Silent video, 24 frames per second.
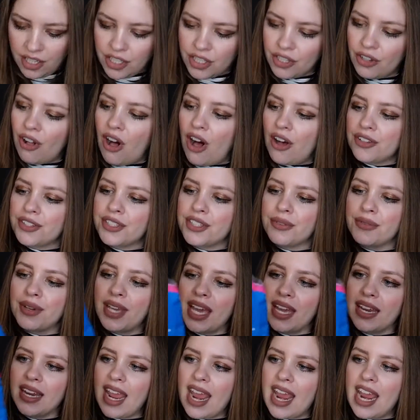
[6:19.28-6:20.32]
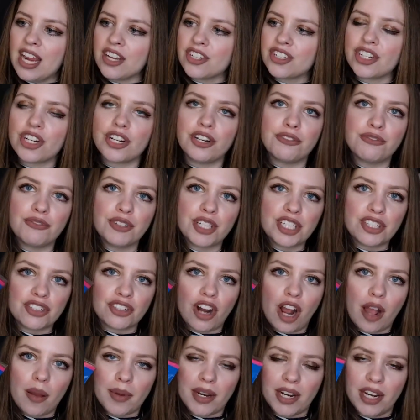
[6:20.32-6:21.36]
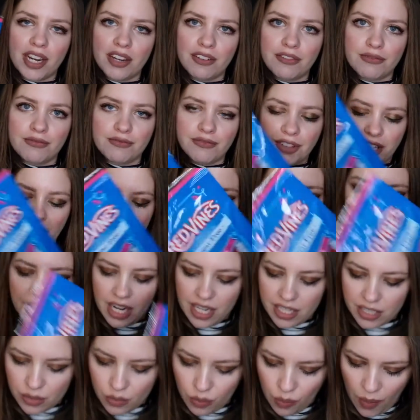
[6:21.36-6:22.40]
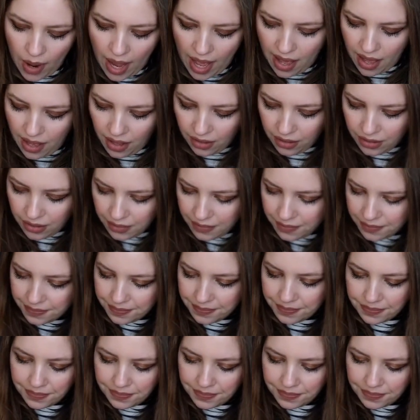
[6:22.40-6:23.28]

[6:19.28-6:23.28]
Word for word: You'll also get a sugar-free strawberry flavor as well